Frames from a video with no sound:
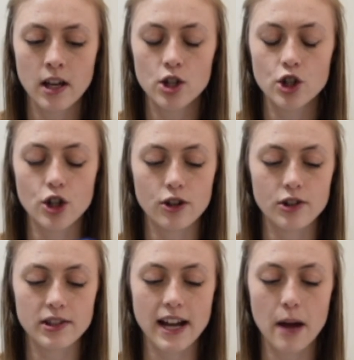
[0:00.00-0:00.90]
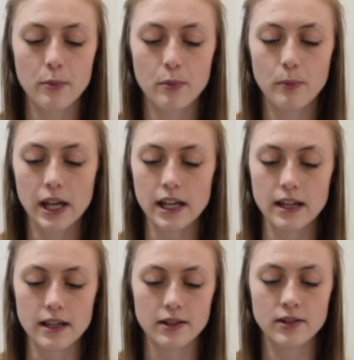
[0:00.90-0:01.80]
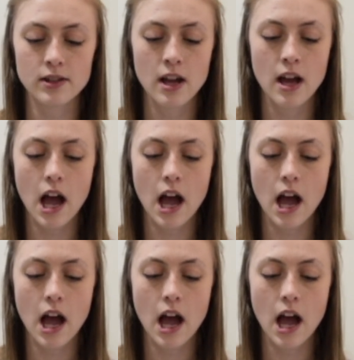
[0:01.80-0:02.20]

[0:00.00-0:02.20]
Sugar Snap peas.